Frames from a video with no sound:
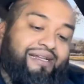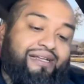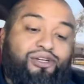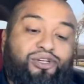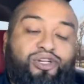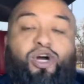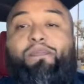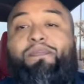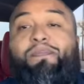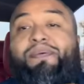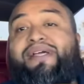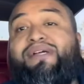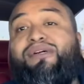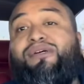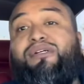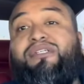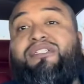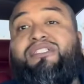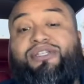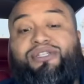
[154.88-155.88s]
No
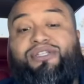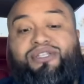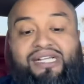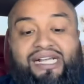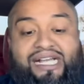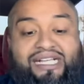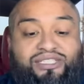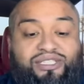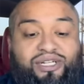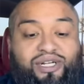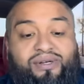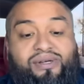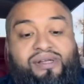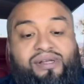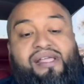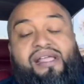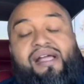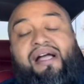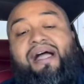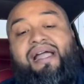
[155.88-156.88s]
pickles. And you guys know
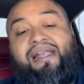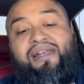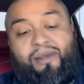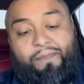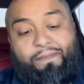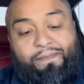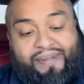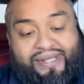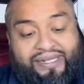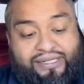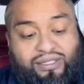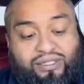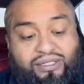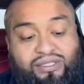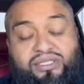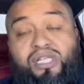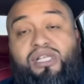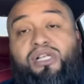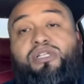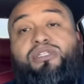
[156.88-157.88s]
I love
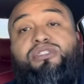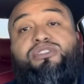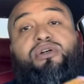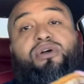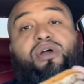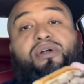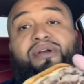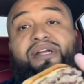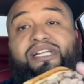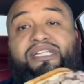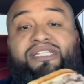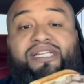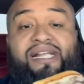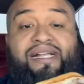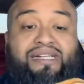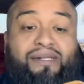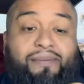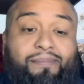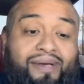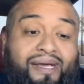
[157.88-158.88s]
pickles. So already Jack
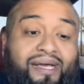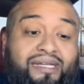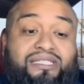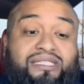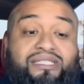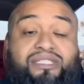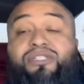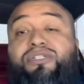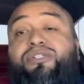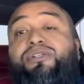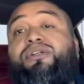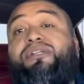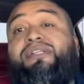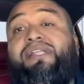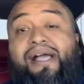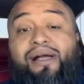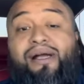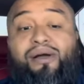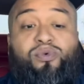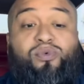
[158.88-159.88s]
in the Box, you're
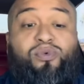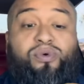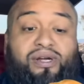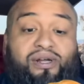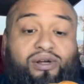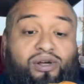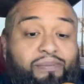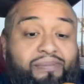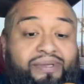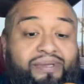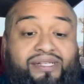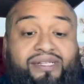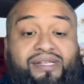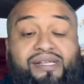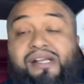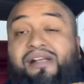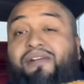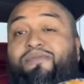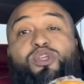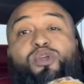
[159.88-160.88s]
down one, homie.
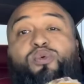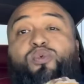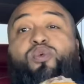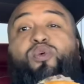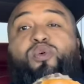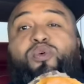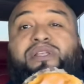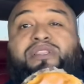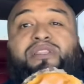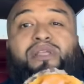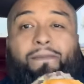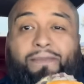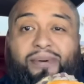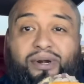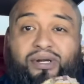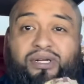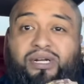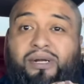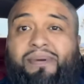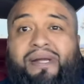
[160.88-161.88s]
You ruined the
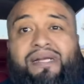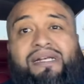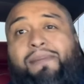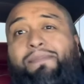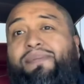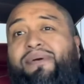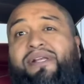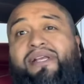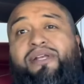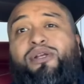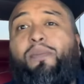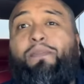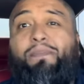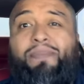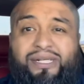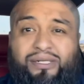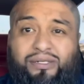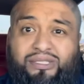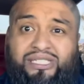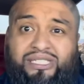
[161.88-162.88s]
burger by not putting no
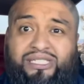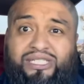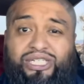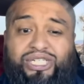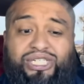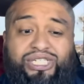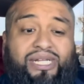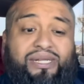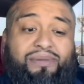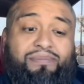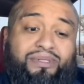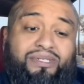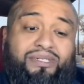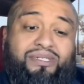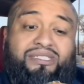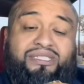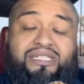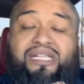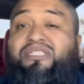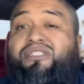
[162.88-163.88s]
pickles in this shit.
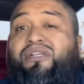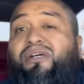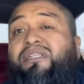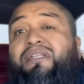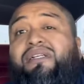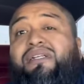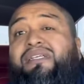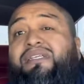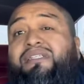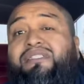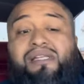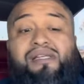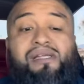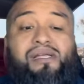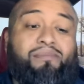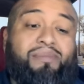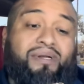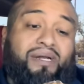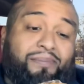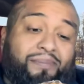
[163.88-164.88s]
Because that's how it is.
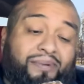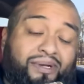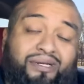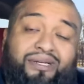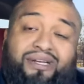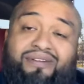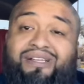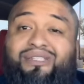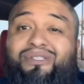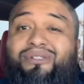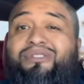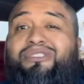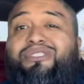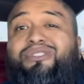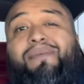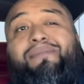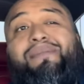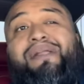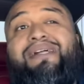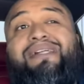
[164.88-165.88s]
But I'm hungry about those. So
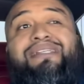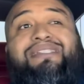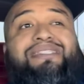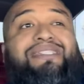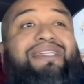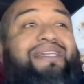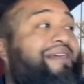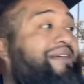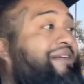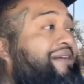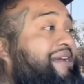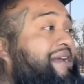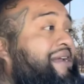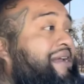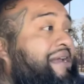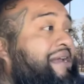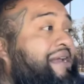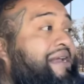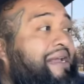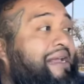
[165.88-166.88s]
I'm not going to sit here
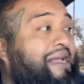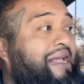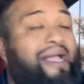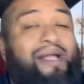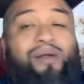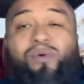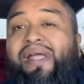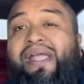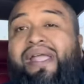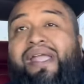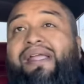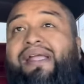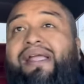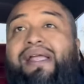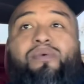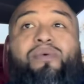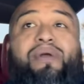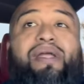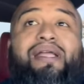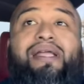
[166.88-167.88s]
and wait
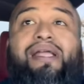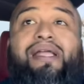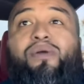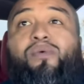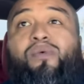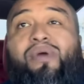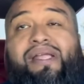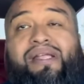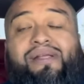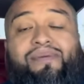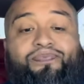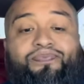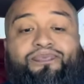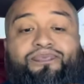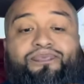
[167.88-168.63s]
and wait and wait.